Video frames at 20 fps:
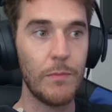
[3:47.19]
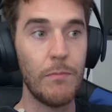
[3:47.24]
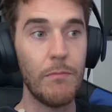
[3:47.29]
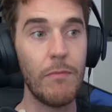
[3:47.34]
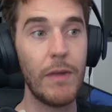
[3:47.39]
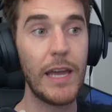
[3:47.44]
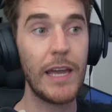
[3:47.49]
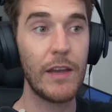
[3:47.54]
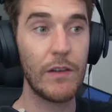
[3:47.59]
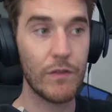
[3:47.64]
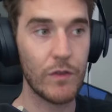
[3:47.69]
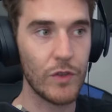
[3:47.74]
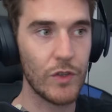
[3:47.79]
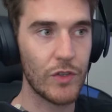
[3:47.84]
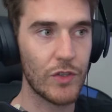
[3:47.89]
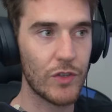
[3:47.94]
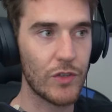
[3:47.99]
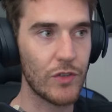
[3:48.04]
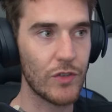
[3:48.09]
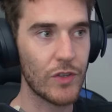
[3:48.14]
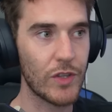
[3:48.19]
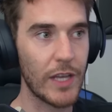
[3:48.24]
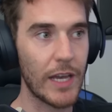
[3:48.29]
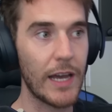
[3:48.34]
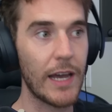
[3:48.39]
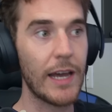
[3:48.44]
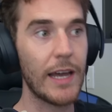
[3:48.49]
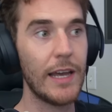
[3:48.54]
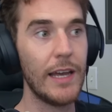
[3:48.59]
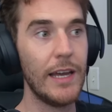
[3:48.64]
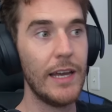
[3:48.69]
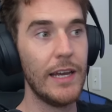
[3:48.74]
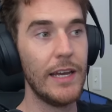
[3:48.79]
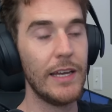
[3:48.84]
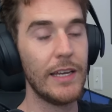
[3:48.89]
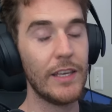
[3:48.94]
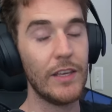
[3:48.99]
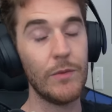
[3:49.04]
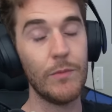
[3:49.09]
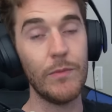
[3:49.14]
may have understood that.
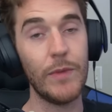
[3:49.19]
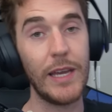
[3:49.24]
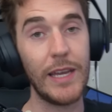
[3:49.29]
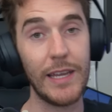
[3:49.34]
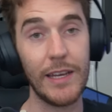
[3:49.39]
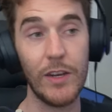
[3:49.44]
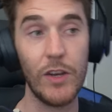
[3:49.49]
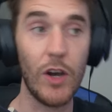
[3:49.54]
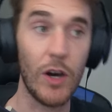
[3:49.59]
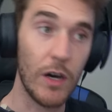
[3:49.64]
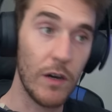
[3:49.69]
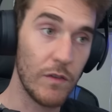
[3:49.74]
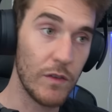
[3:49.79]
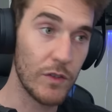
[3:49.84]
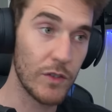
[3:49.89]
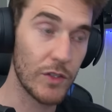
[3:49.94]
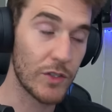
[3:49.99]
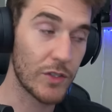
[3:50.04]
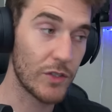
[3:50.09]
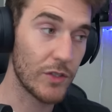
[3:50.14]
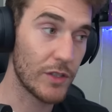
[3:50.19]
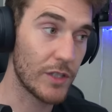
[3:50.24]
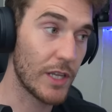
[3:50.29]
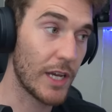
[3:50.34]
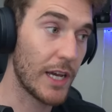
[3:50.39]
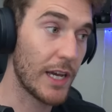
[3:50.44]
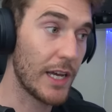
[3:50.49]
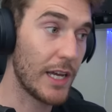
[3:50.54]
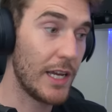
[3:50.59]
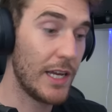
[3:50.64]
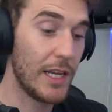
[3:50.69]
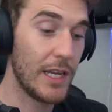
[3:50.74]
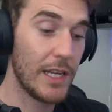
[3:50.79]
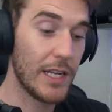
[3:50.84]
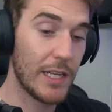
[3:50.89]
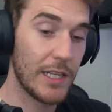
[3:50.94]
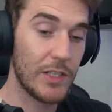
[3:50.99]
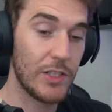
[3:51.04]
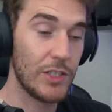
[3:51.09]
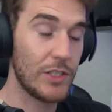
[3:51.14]
You may not have understood that.
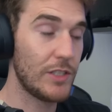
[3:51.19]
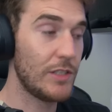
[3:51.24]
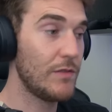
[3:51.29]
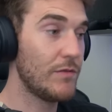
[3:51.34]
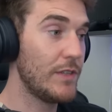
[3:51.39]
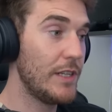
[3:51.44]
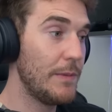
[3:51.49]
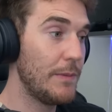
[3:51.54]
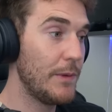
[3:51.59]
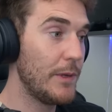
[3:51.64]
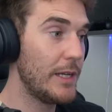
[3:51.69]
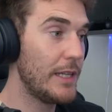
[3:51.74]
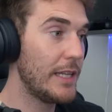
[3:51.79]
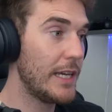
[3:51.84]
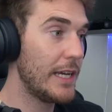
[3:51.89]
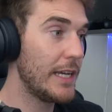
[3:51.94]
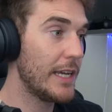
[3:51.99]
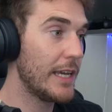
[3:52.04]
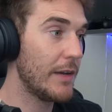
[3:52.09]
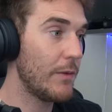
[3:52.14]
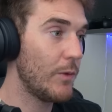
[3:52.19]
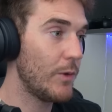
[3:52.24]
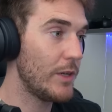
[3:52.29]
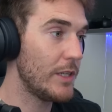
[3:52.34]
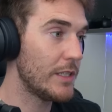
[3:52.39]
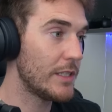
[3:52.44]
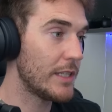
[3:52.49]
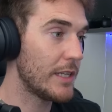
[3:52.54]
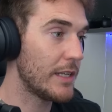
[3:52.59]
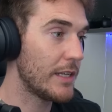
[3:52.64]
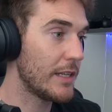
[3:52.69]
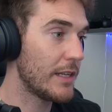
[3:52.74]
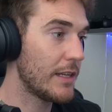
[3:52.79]
Just to replay that again, what he said.